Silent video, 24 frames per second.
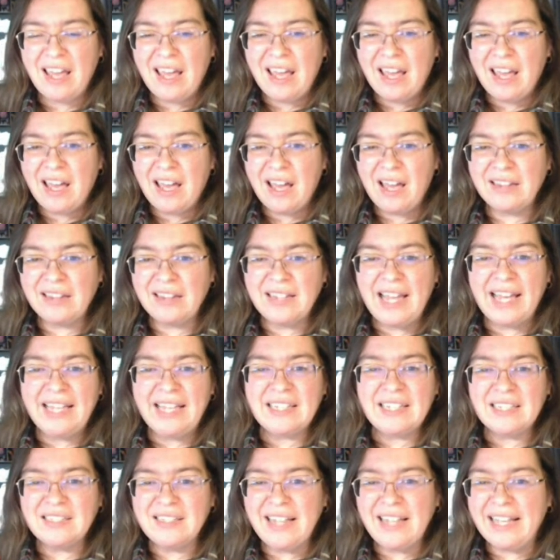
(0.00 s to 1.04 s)
like
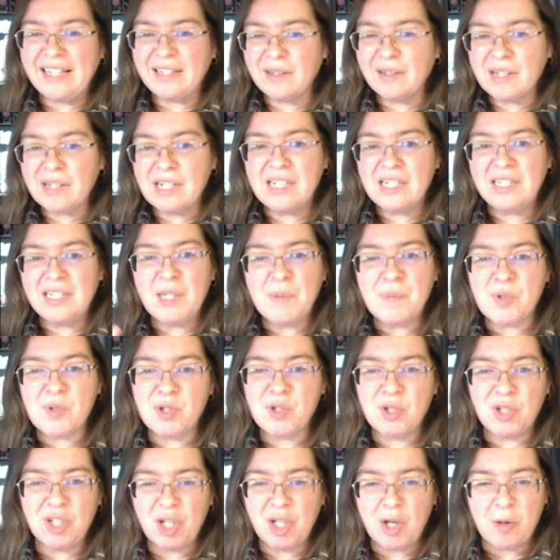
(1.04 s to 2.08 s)
Clip
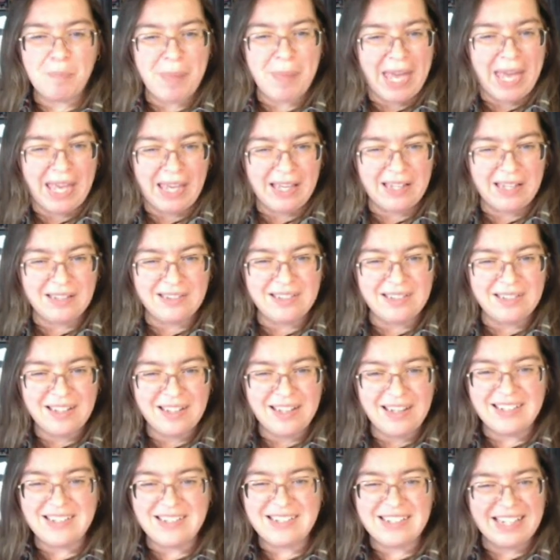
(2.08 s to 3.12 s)
Studio Paint
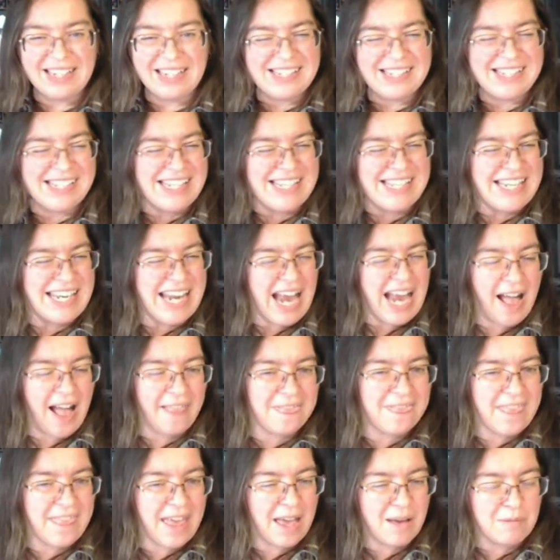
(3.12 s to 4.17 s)
is not
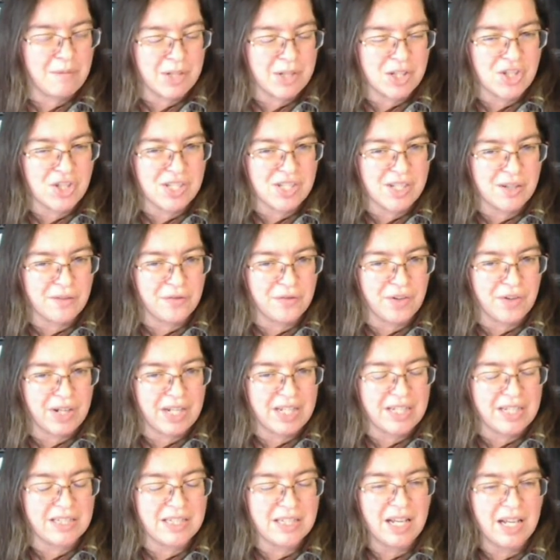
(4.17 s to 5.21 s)
that much
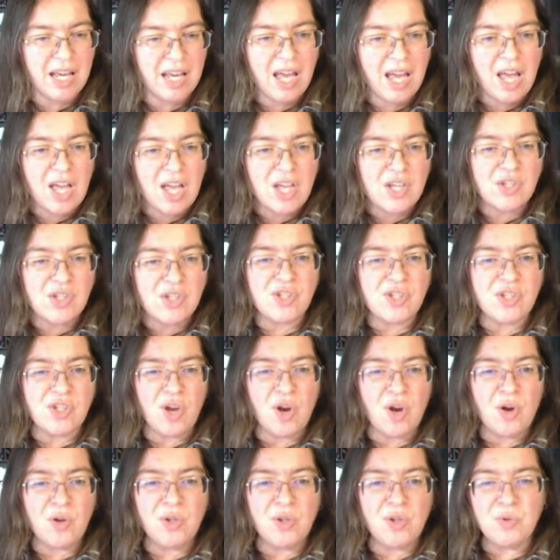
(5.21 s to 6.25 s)
different. So
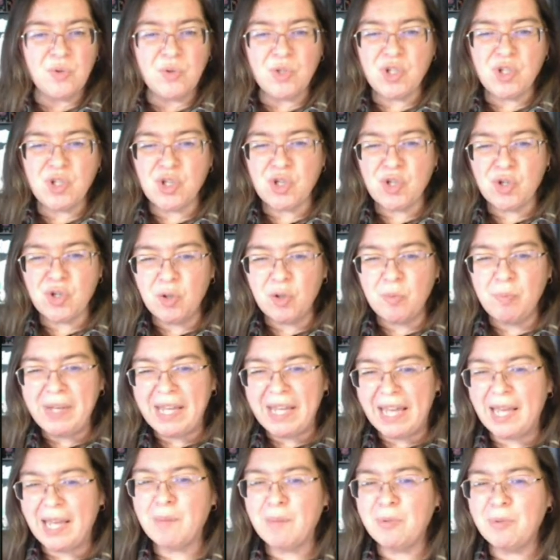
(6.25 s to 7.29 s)
you should be
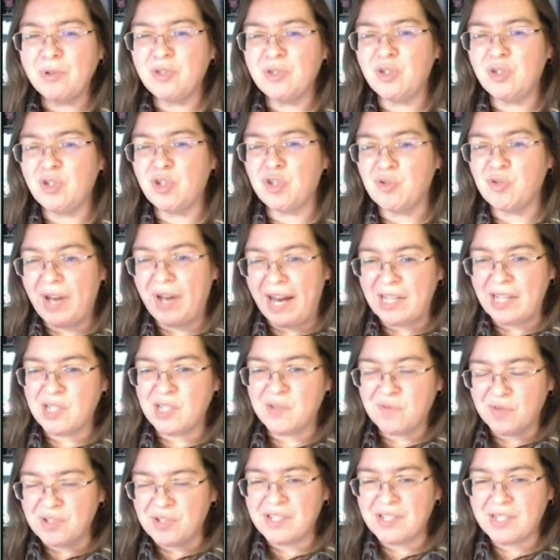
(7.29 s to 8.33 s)
able to transfer
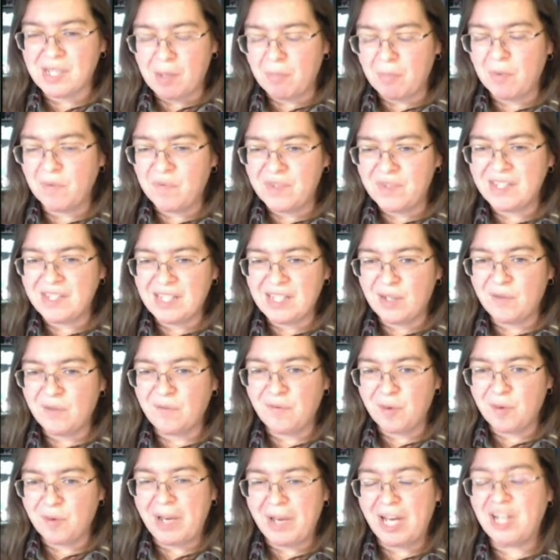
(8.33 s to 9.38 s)
some of this
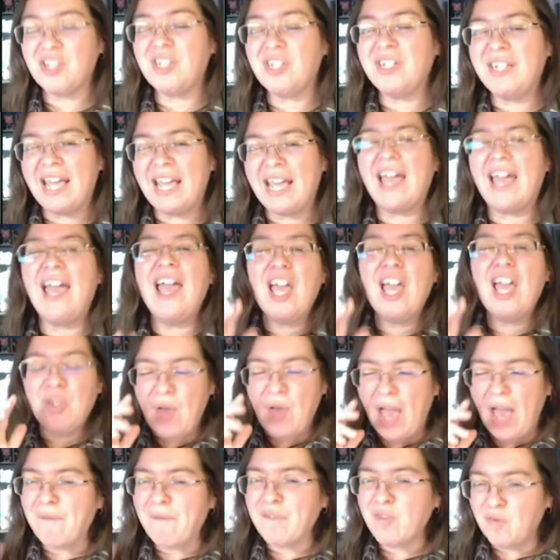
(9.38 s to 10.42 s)
information. Yeah, you
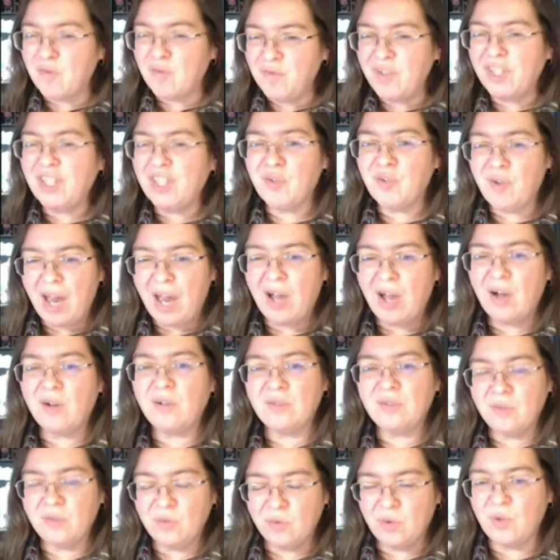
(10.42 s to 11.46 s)
have to figure out
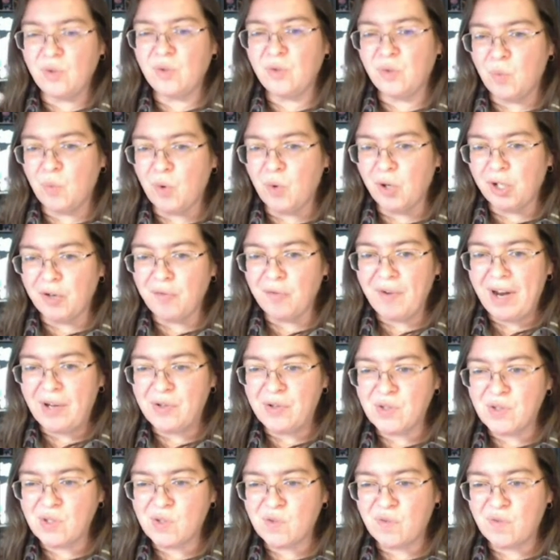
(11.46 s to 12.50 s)
the
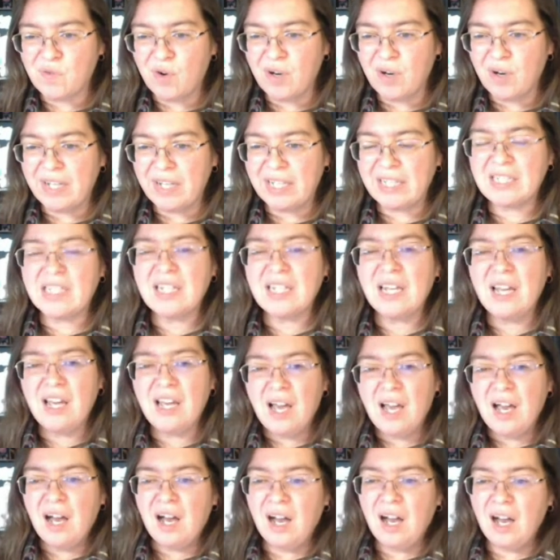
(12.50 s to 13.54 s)
workarounds for it.
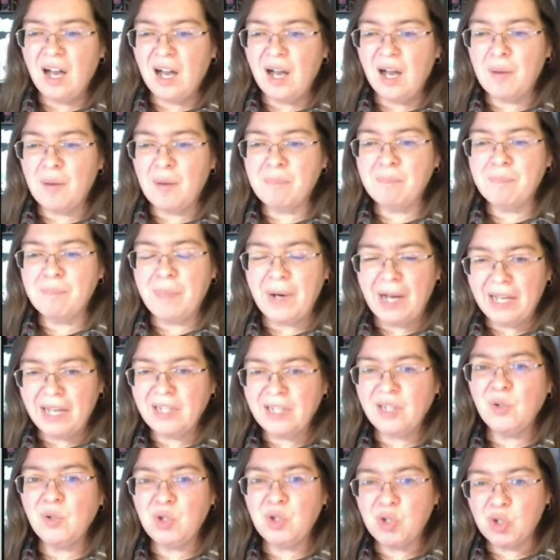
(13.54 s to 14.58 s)
But you
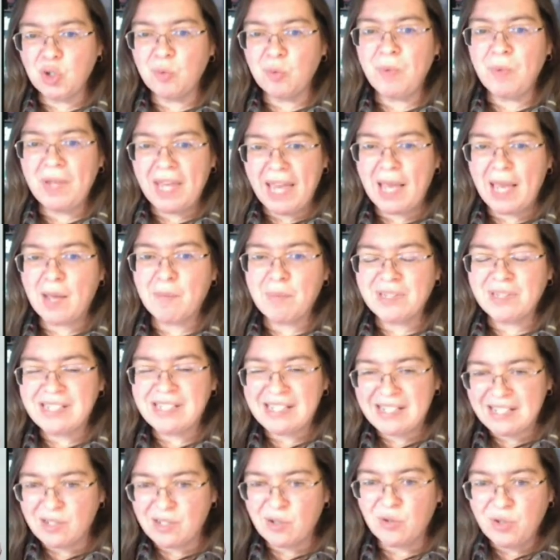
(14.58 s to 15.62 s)
should be able to
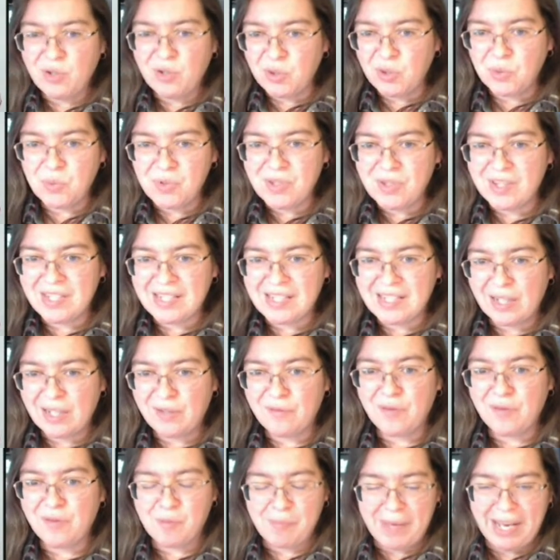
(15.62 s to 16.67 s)
still use this
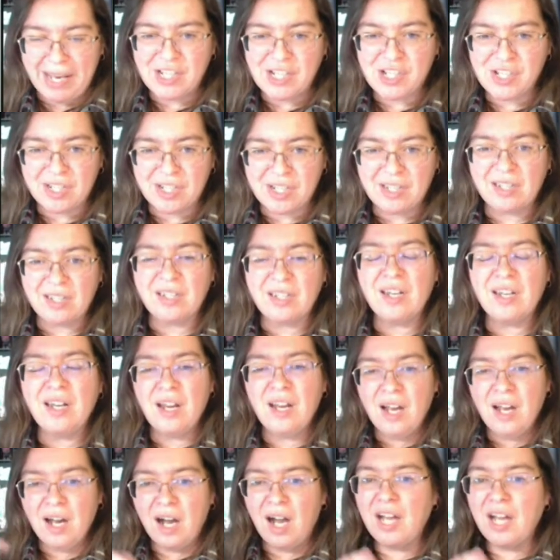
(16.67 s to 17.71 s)
information
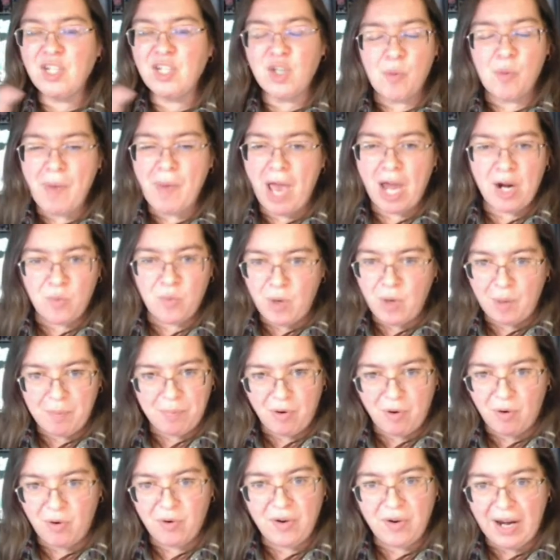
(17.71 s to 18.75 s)
no matter what
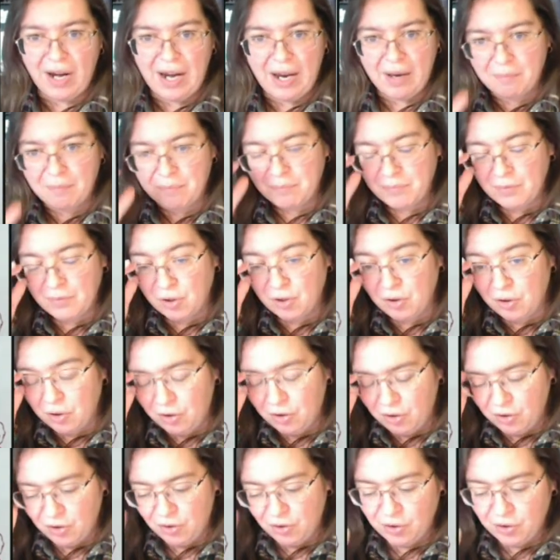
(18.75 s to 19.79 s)
program you're
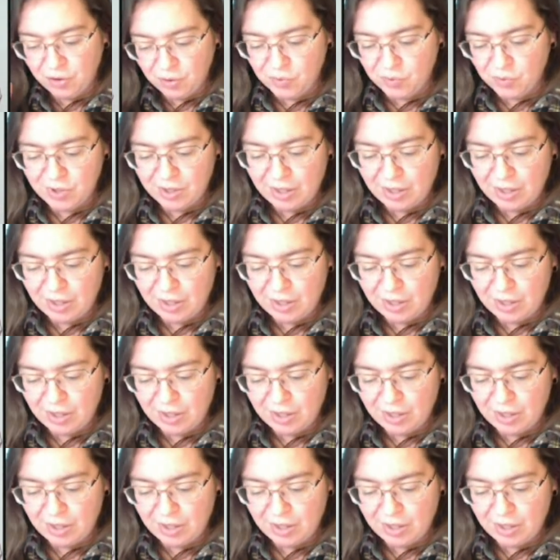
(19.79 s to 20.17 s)
using.